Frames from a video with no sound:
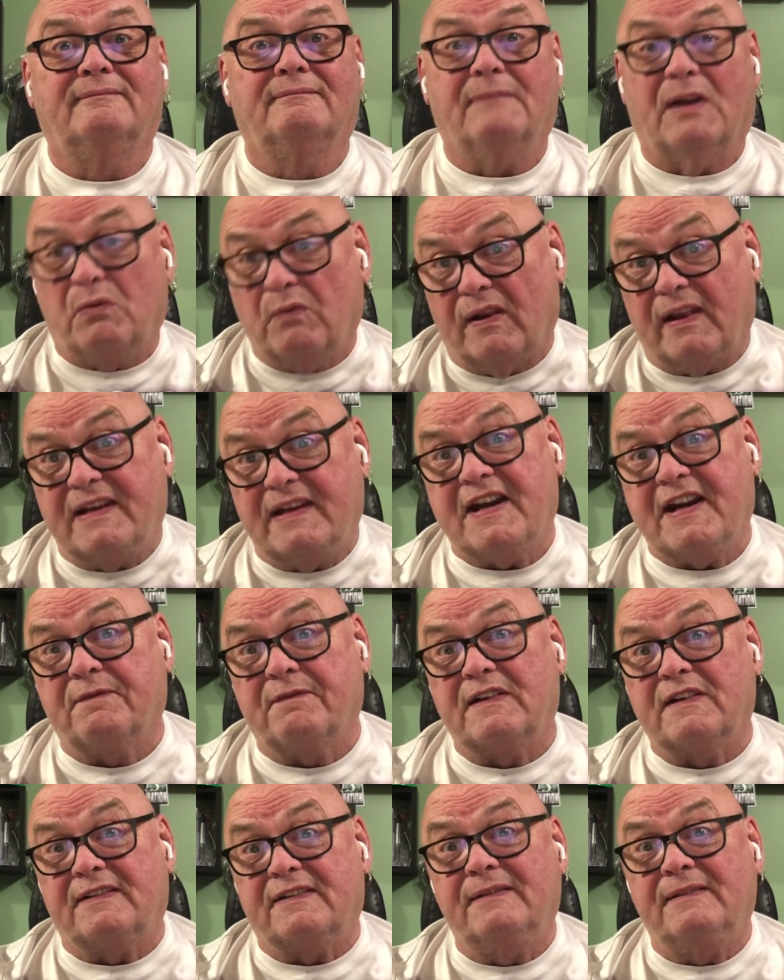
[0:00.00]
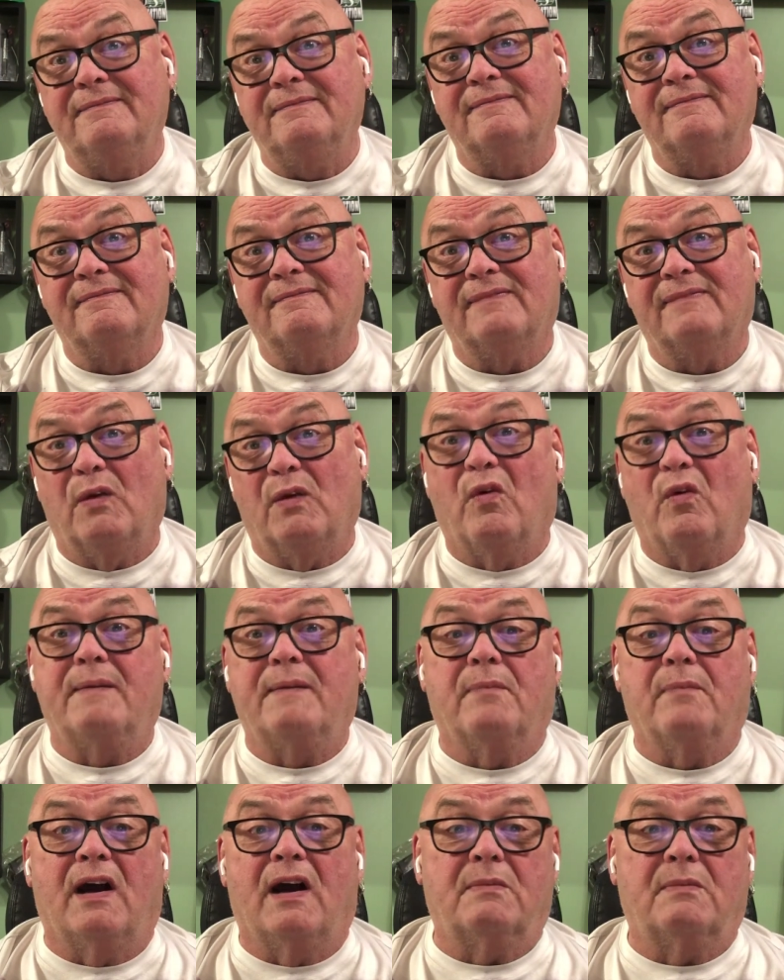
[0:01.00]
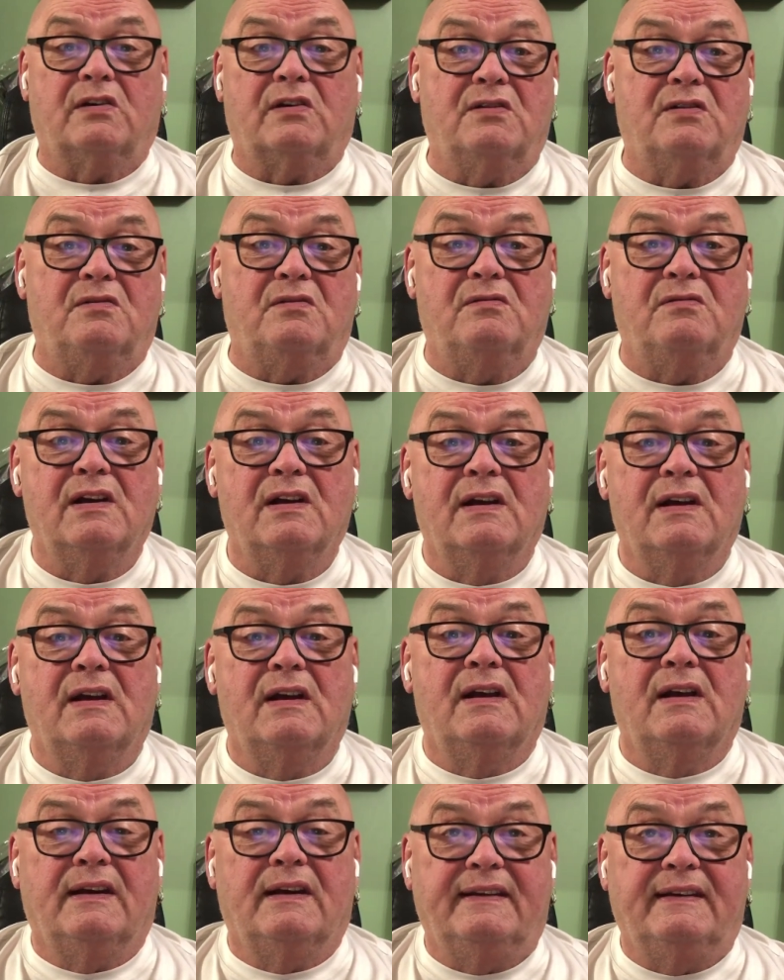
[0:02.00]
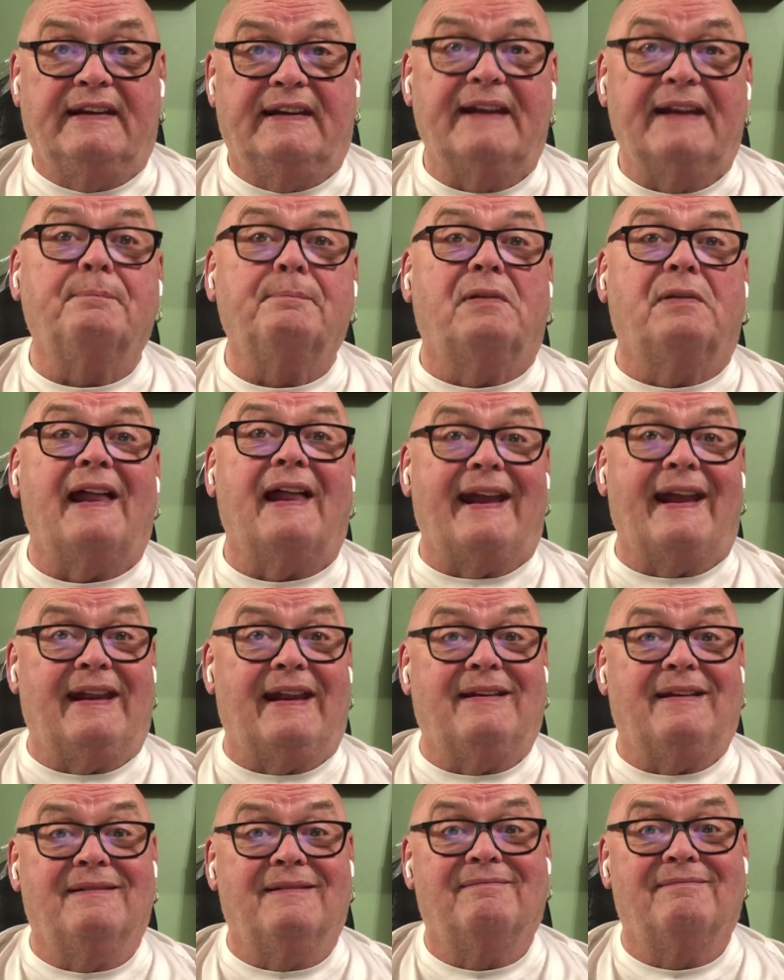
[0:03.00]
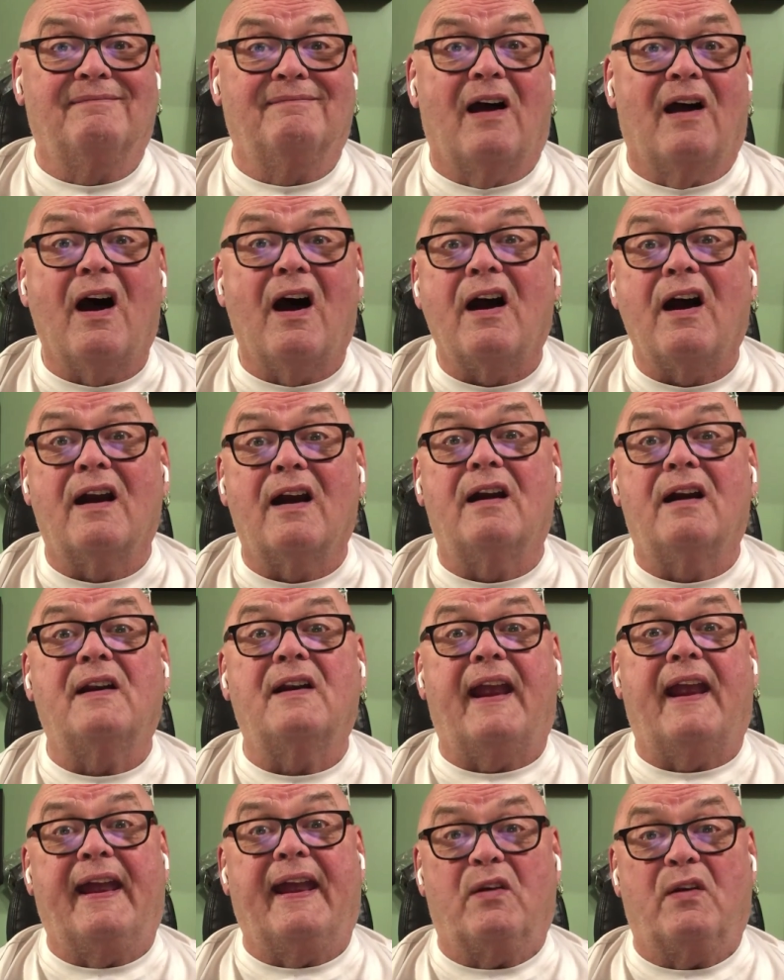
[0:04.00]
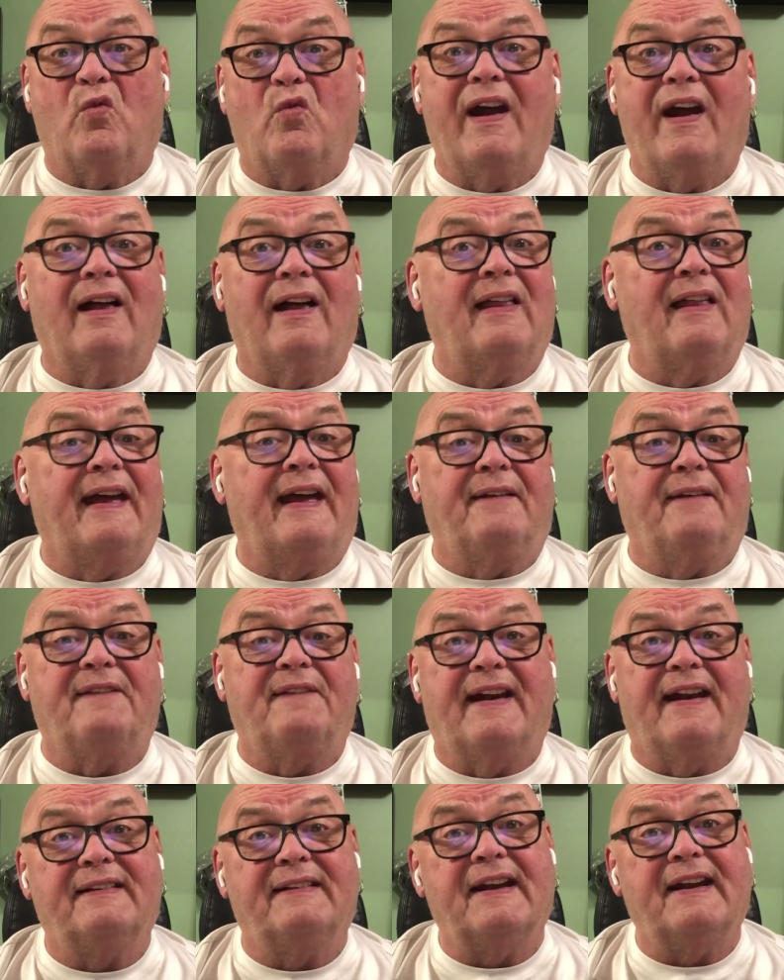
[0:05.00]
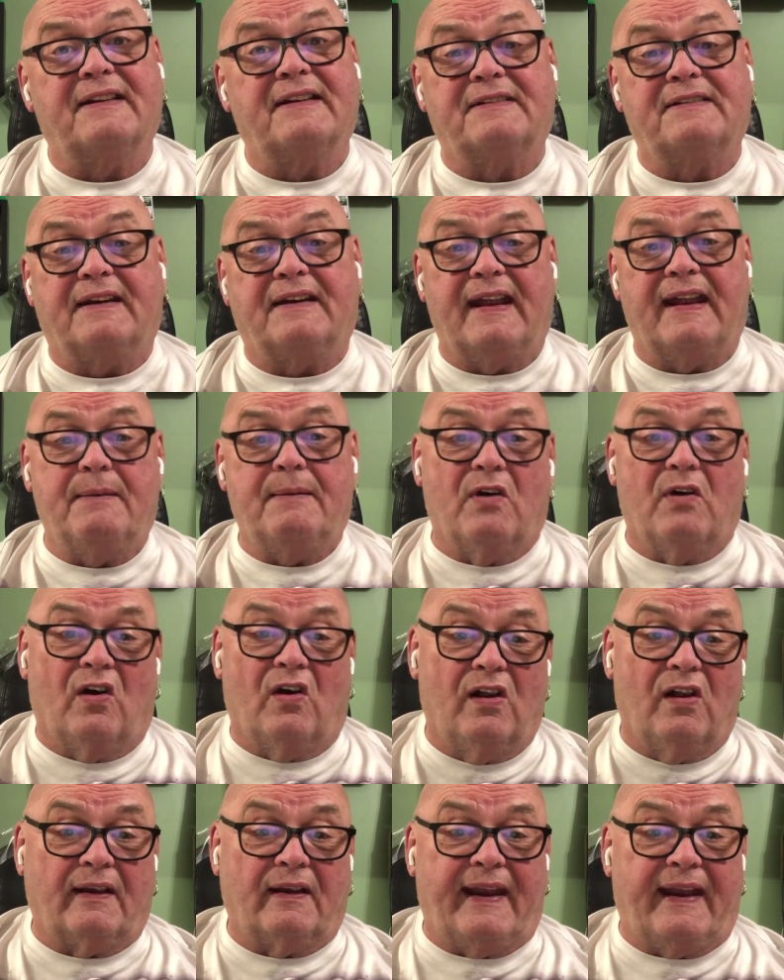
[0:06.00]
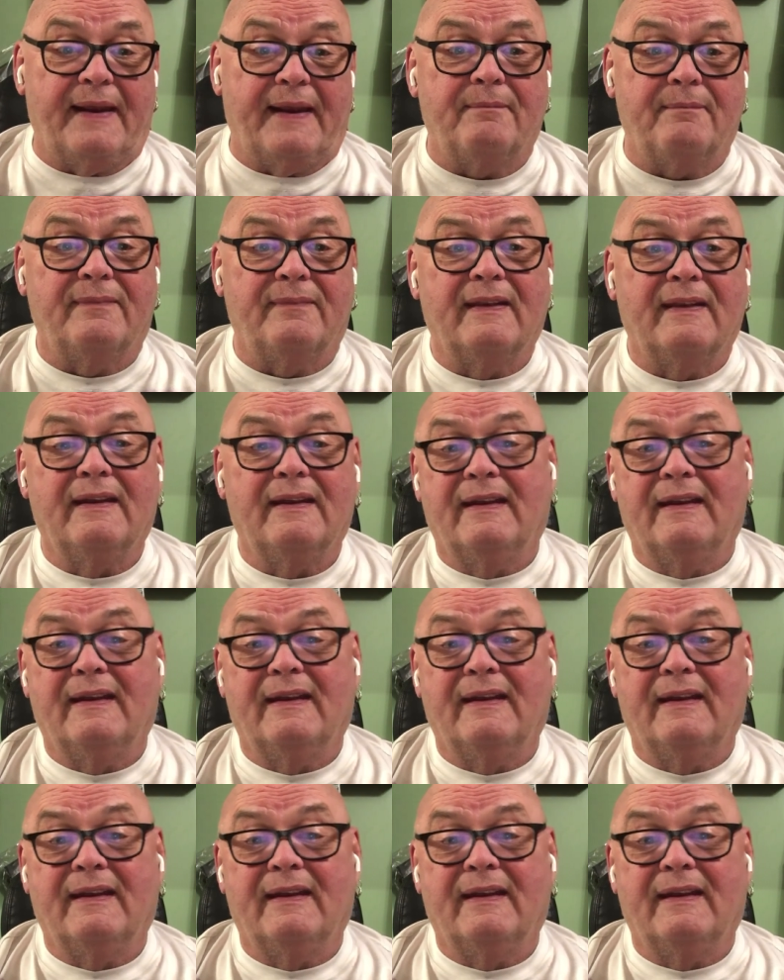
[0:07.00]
But Willie Jefferson, the one Bomber who did play hard and well, had a fantastic game all game,